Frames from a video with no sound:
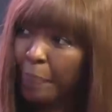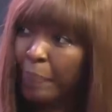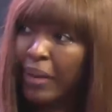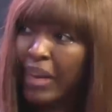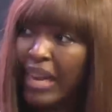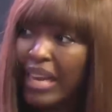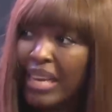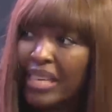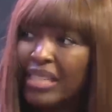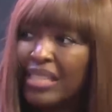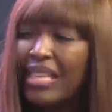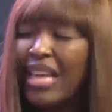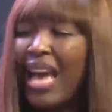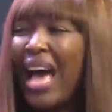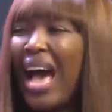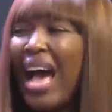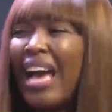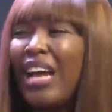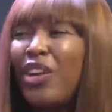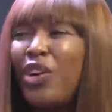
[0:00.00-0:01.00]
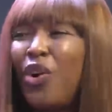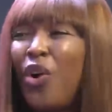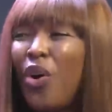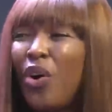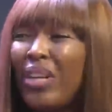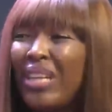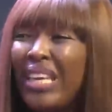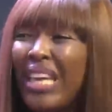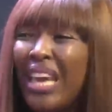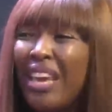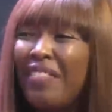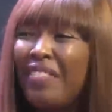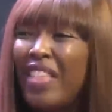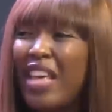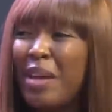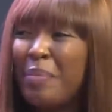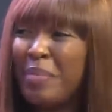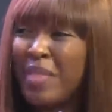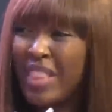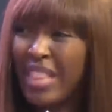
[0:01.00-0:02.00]
a place. And God gave
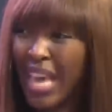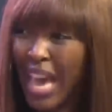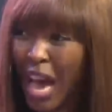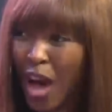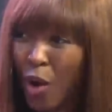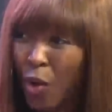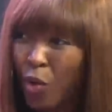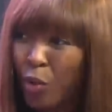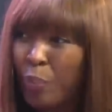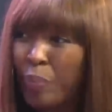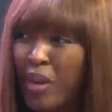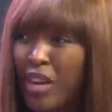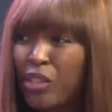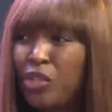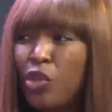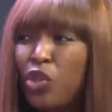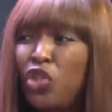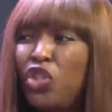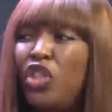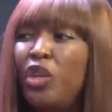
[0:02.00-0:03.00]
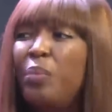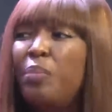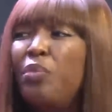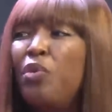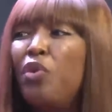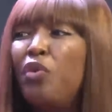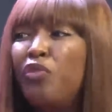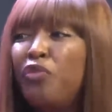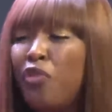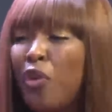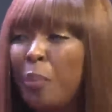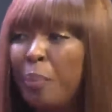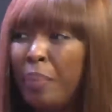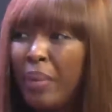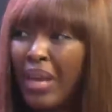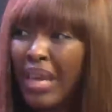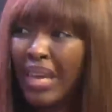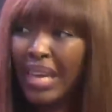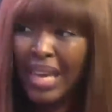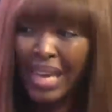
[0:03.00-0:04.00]
them their own place. So she moved
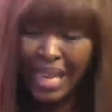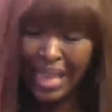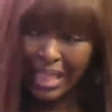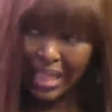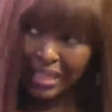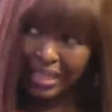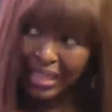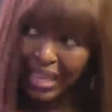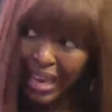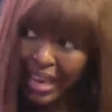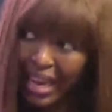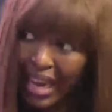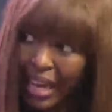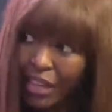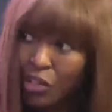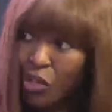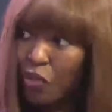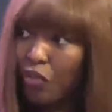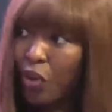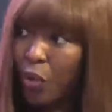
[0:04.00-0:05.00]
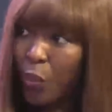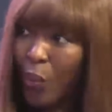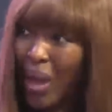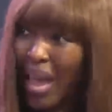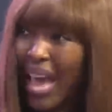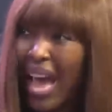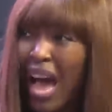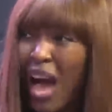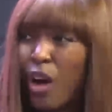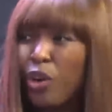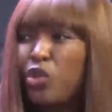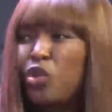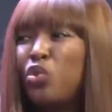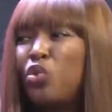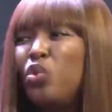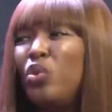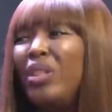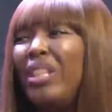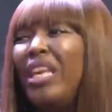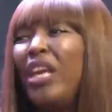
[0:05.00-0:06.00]
from being the tenant of a warehouse
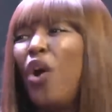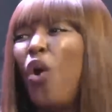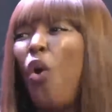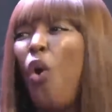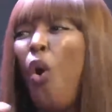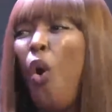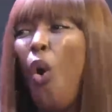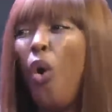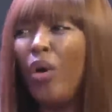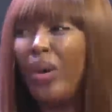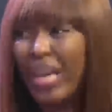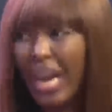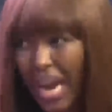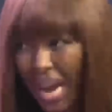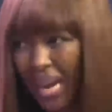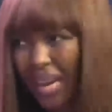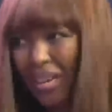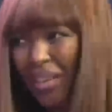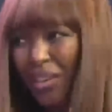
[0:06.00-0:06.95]
to the owner.